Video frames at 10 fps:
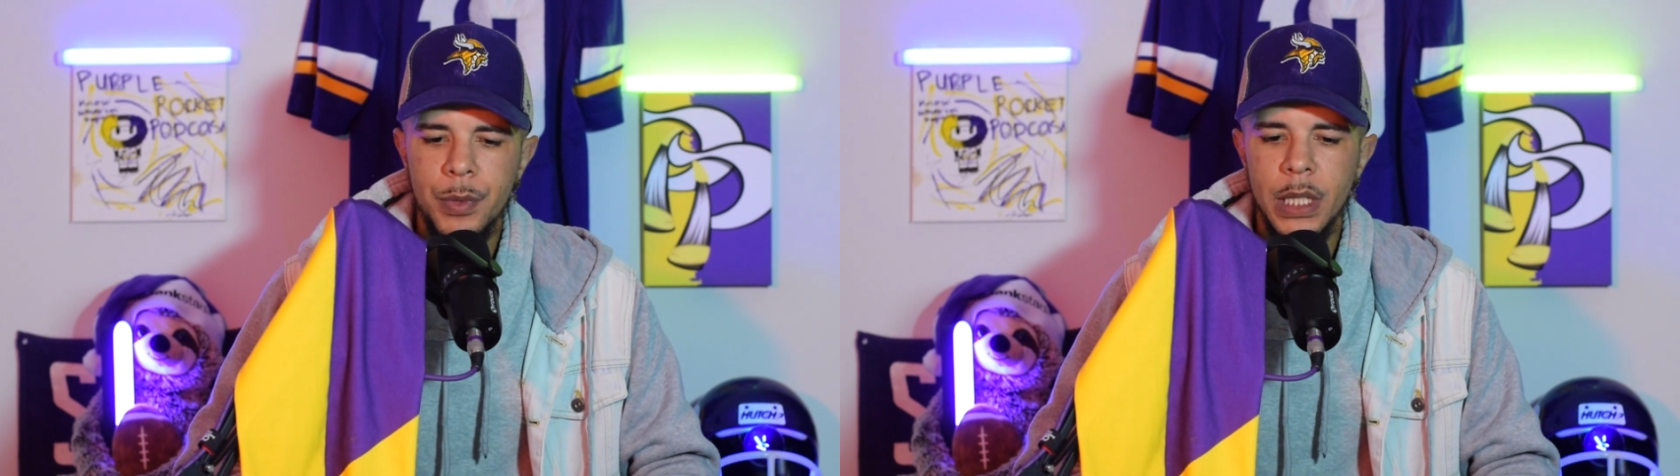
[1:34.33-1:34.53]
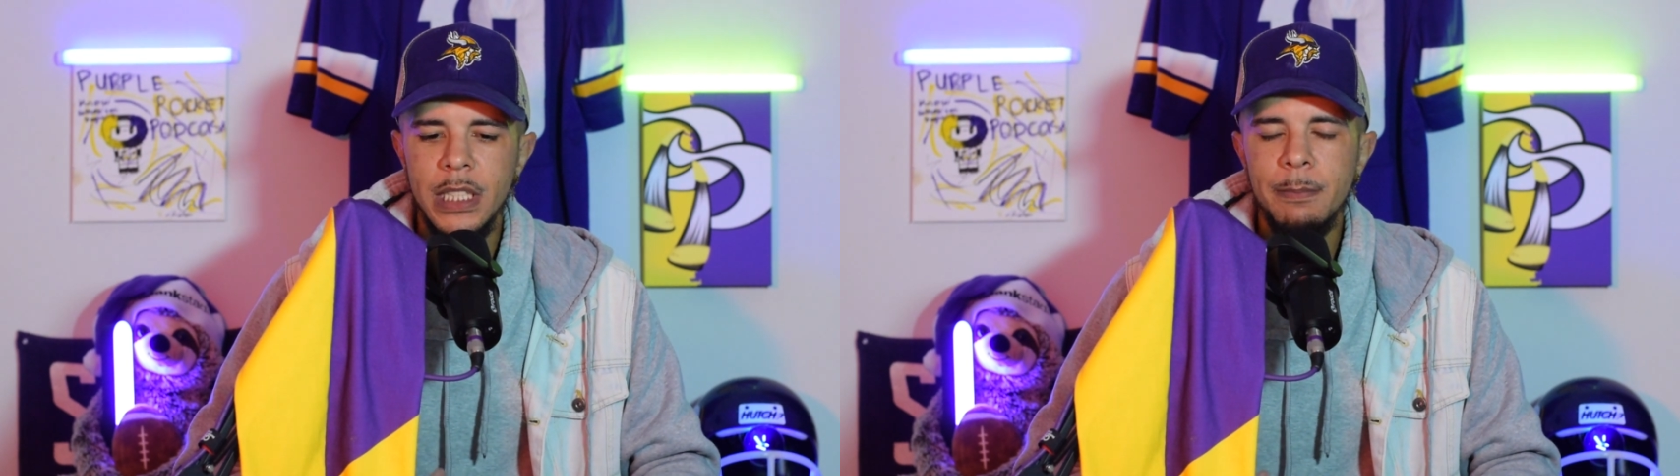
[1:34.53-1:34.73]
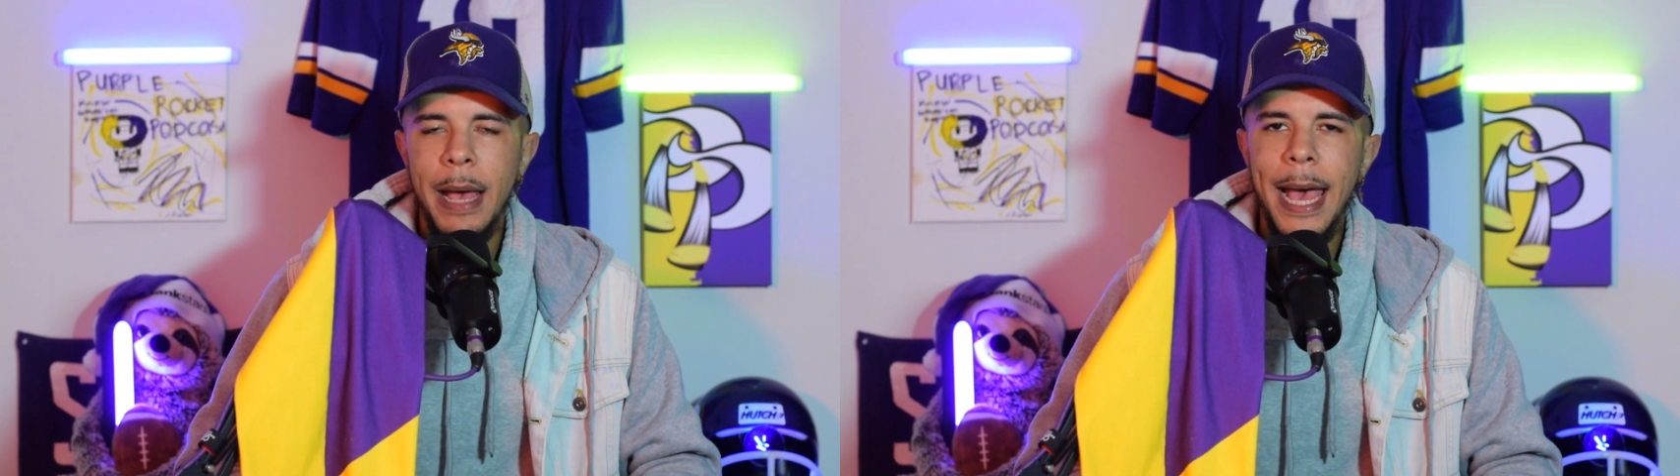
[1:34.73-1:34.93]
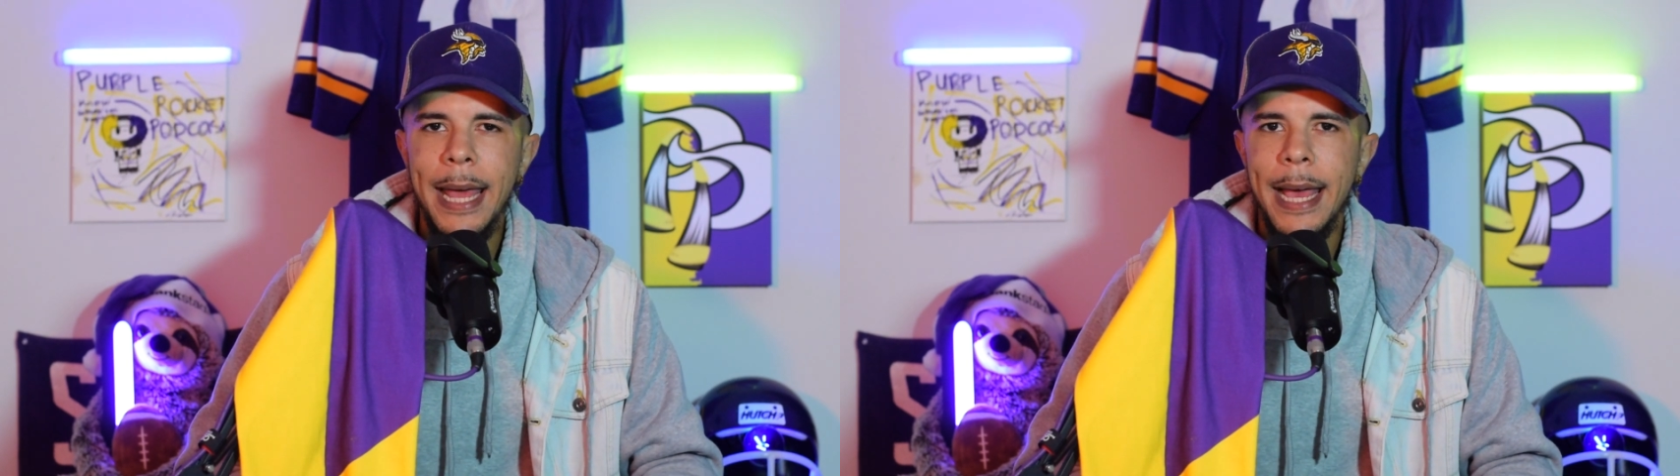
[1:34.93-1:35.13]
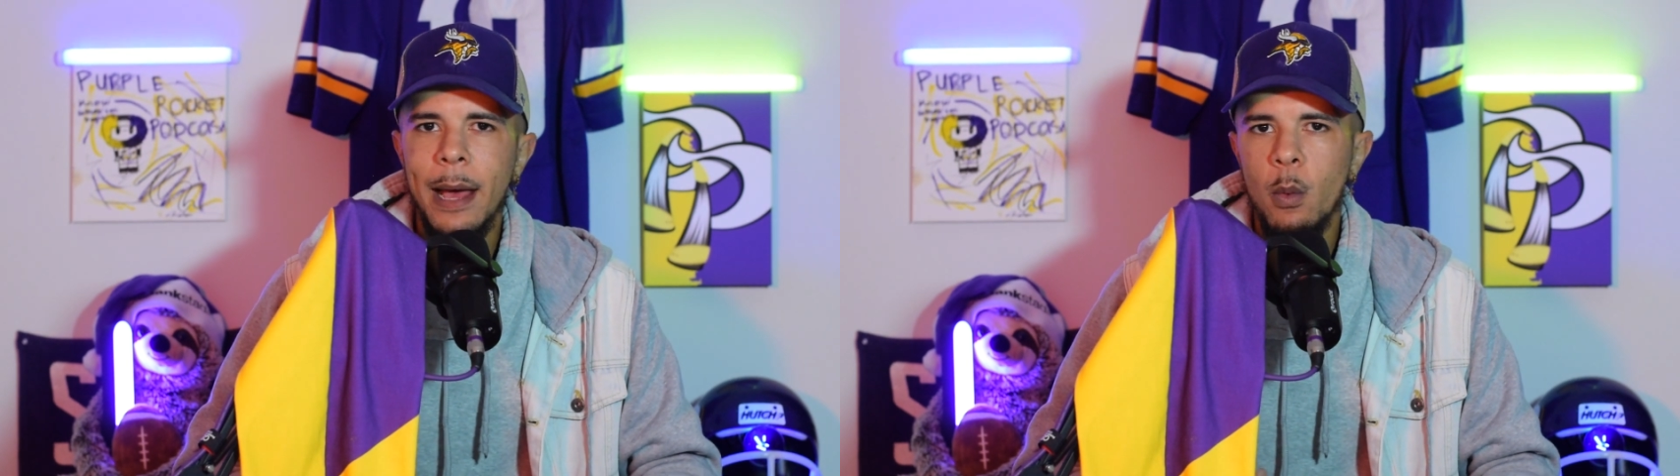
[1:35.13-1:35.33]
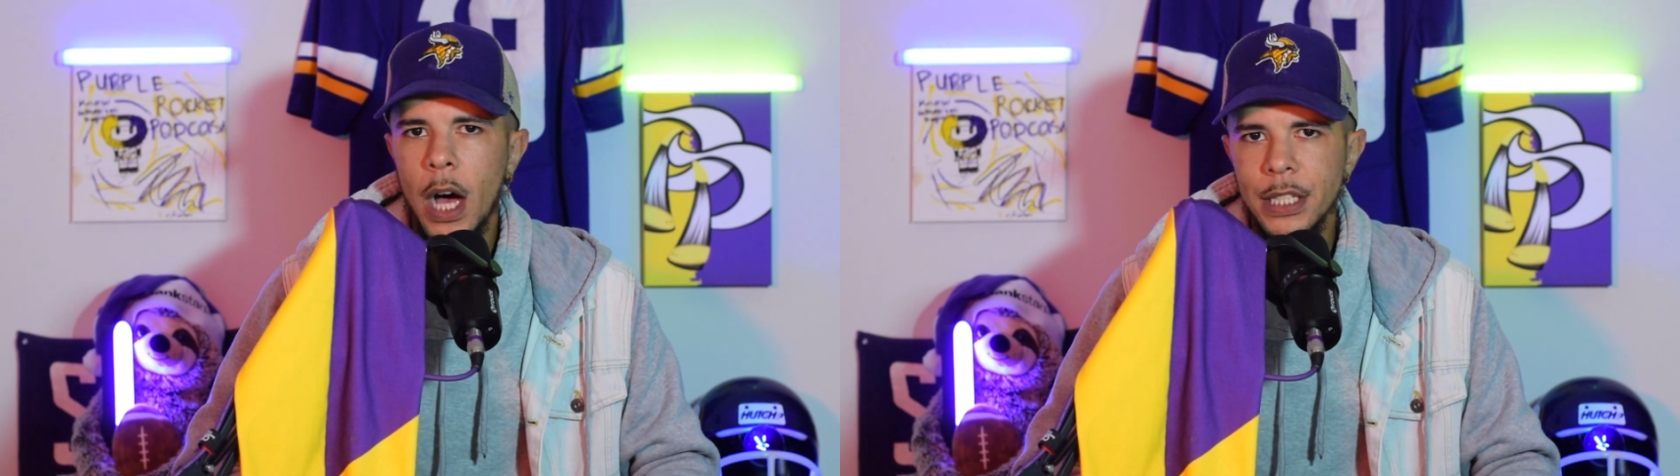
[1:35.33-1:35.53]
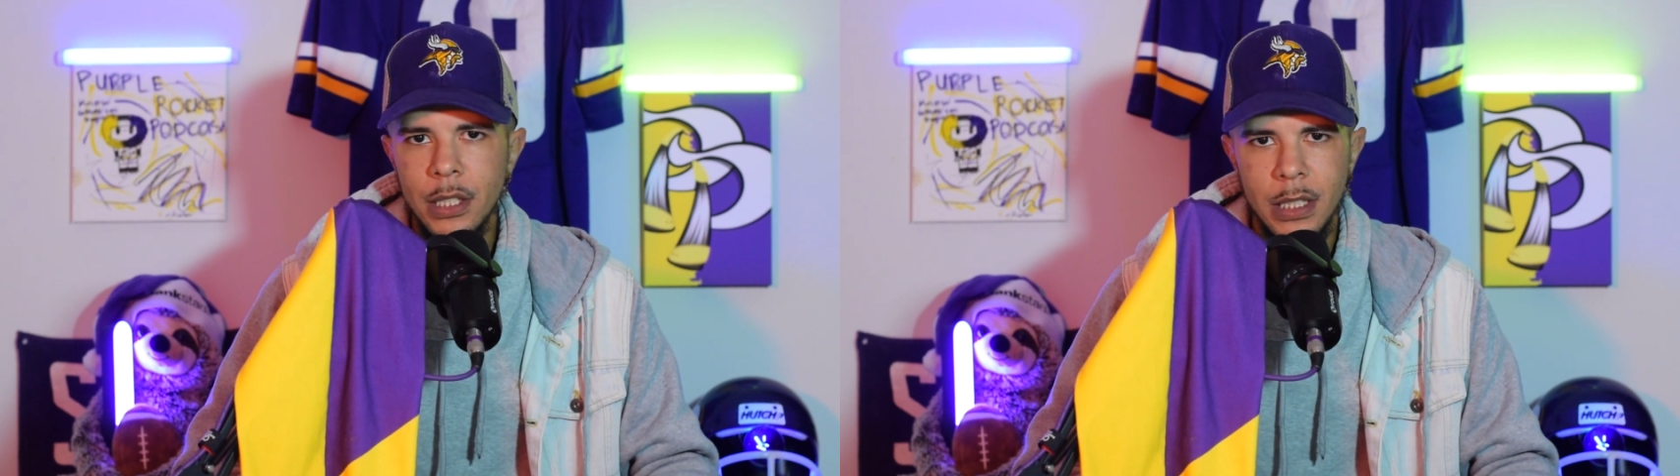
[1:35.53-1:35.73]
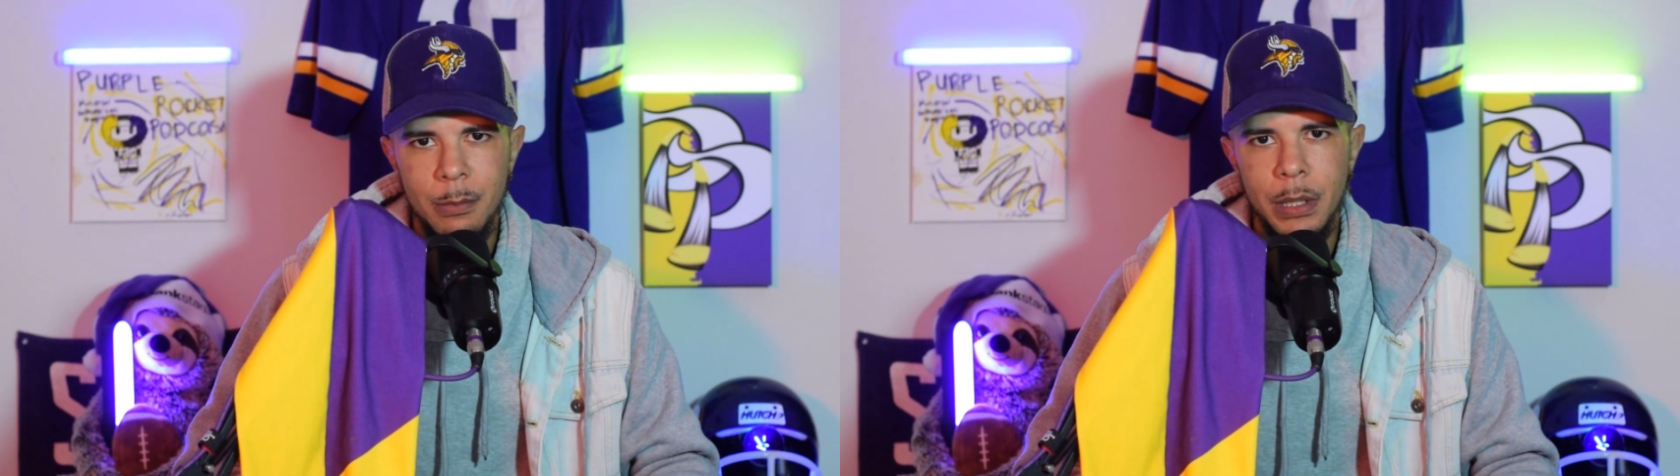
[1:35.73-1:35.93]
He's mad at
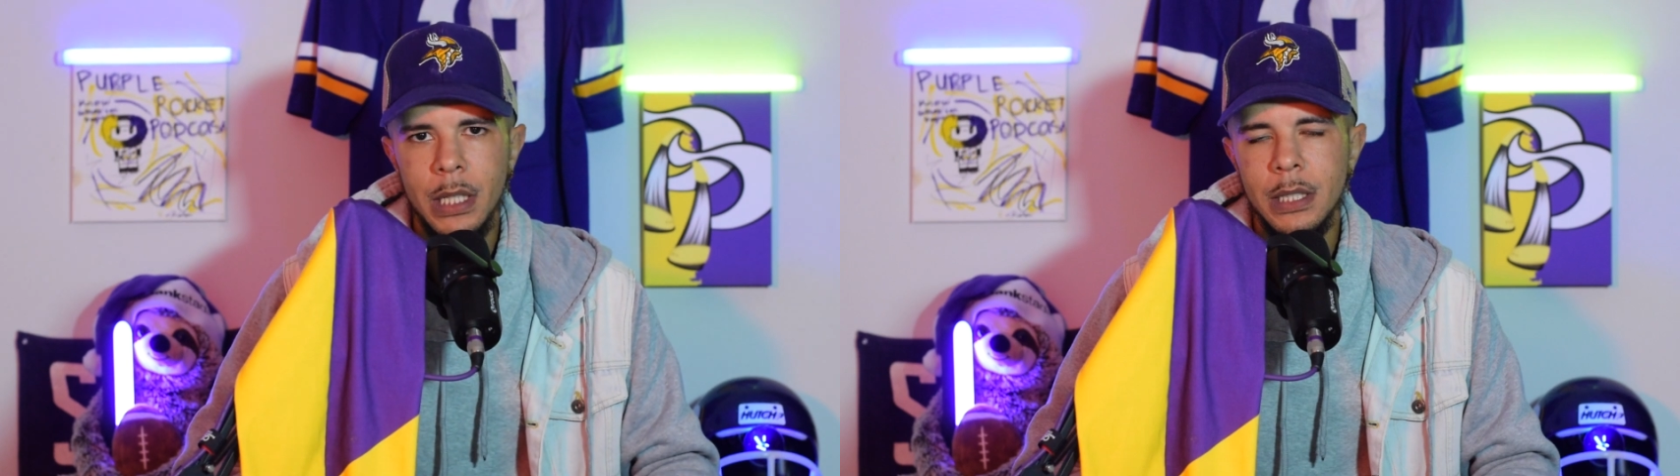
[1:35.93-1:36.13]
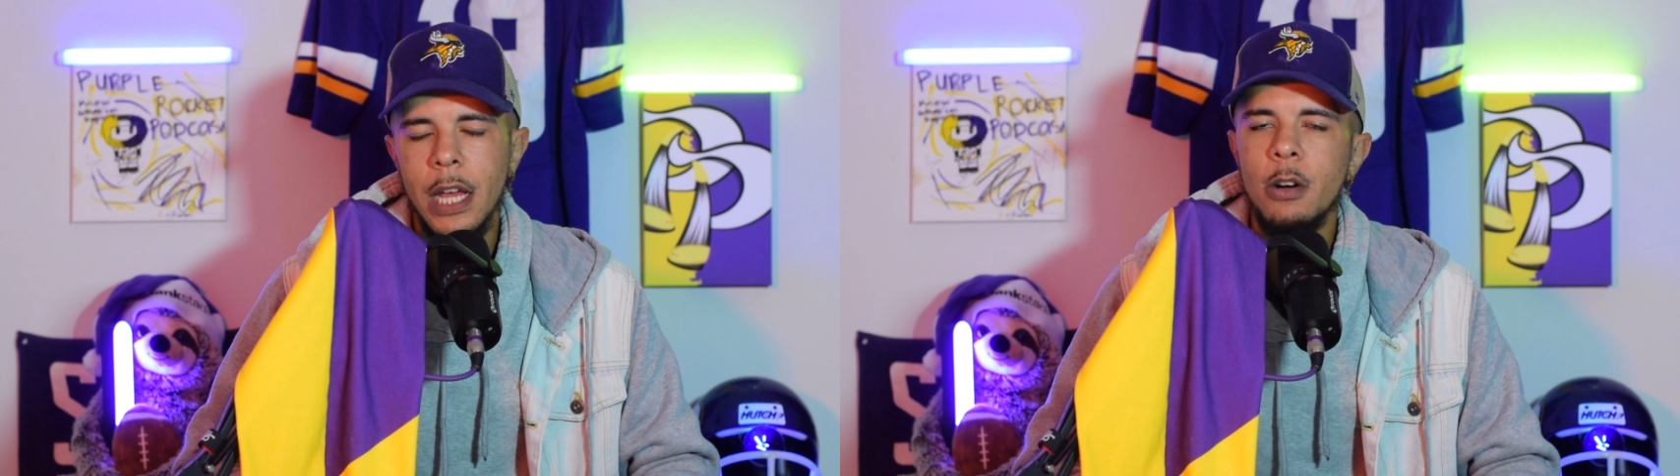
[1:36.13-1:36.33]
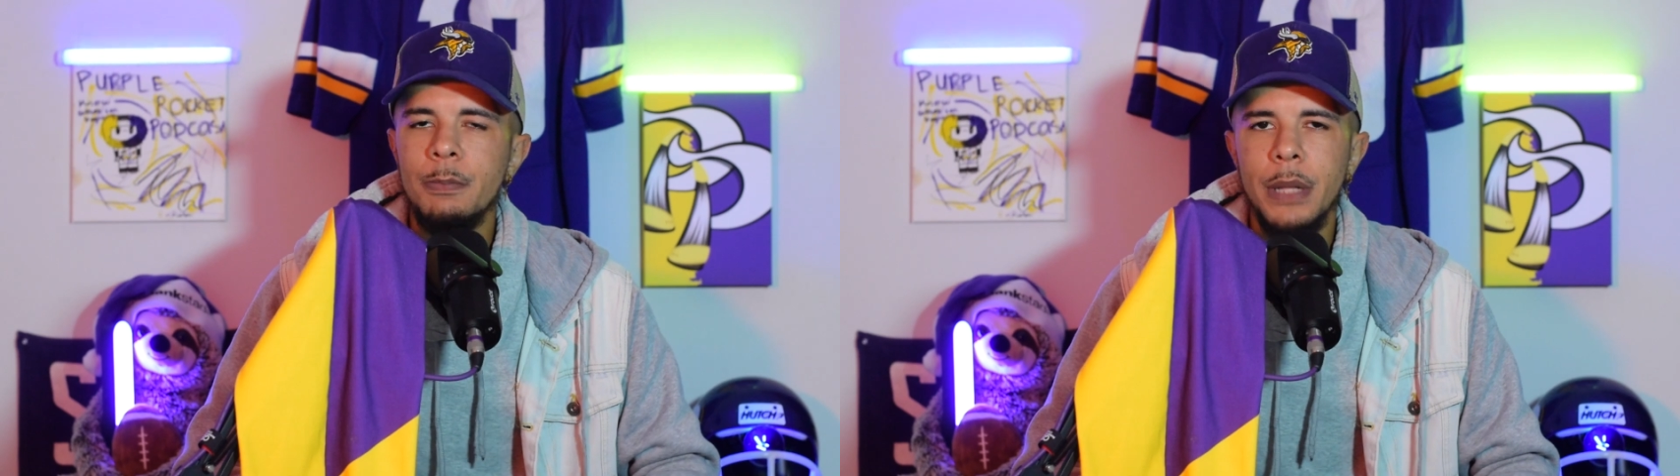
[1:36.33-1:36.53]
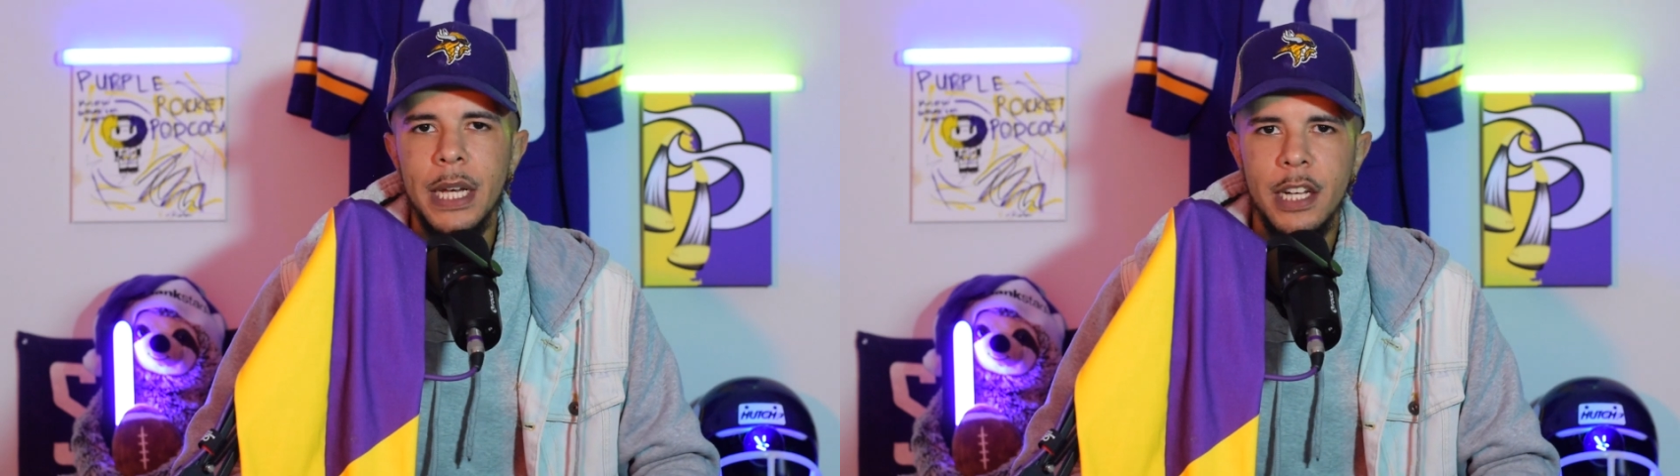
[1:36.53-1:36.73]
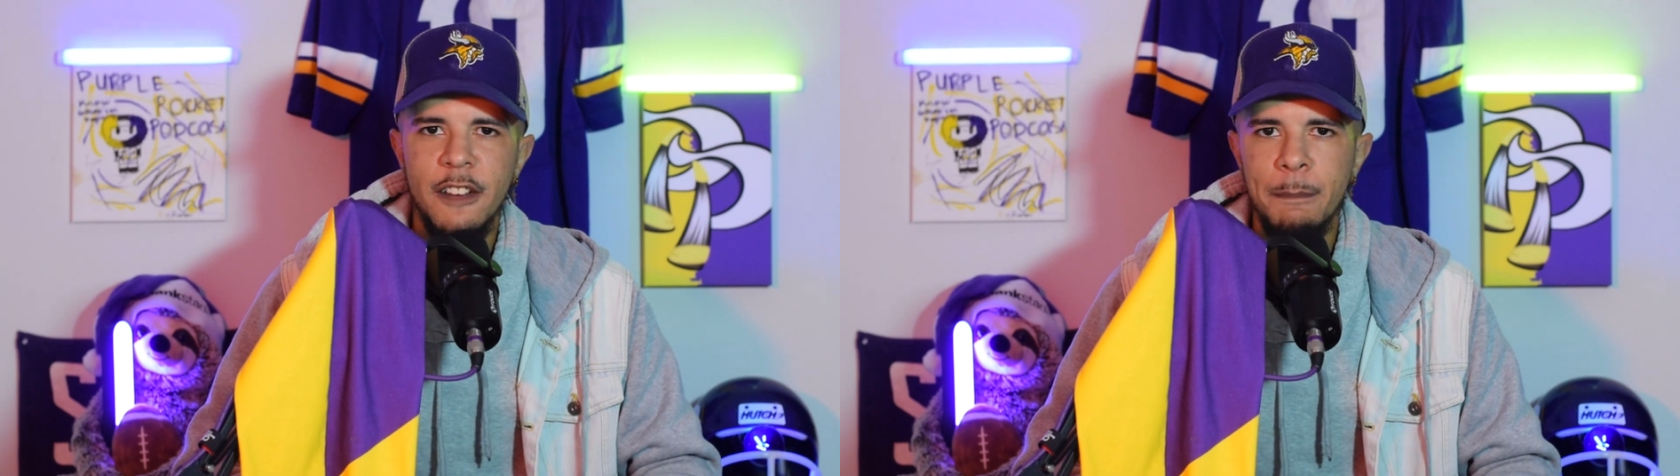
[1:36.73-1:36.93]
Washington because they don't play enough